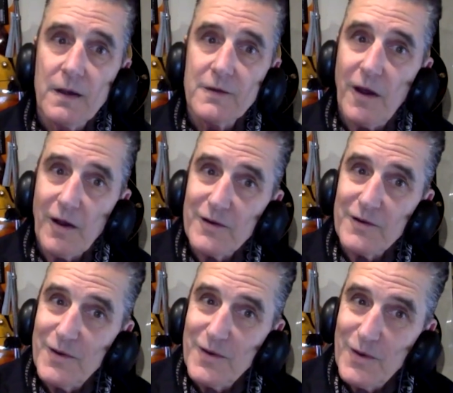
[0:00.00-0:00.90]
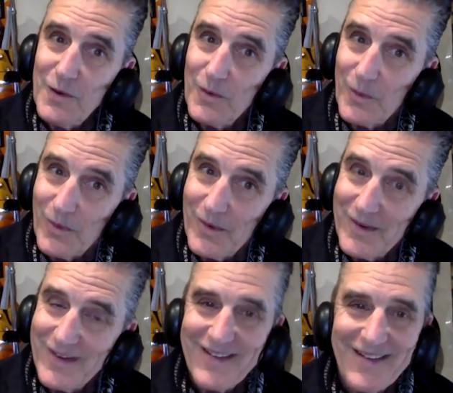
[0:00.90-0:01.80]
talking to you
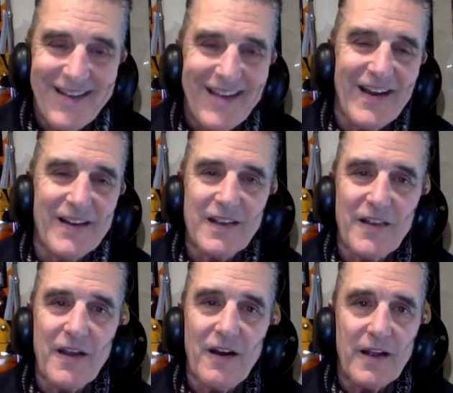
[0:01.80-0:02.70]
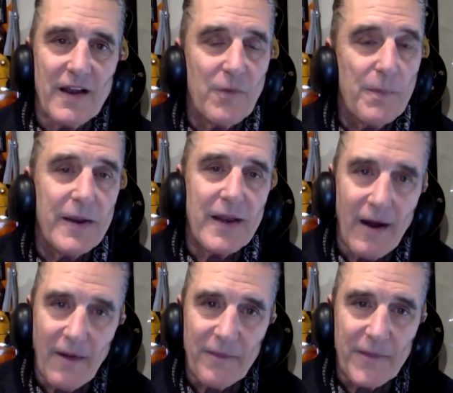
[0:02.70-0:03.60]
and to the everybody
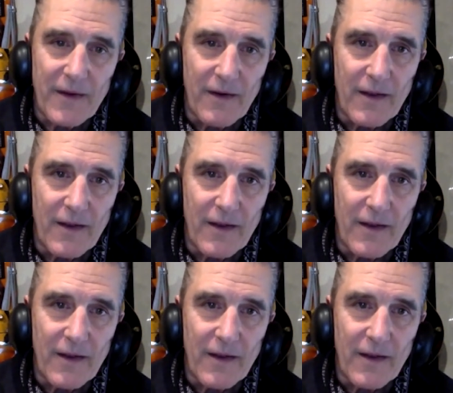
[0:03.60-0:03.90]
out there.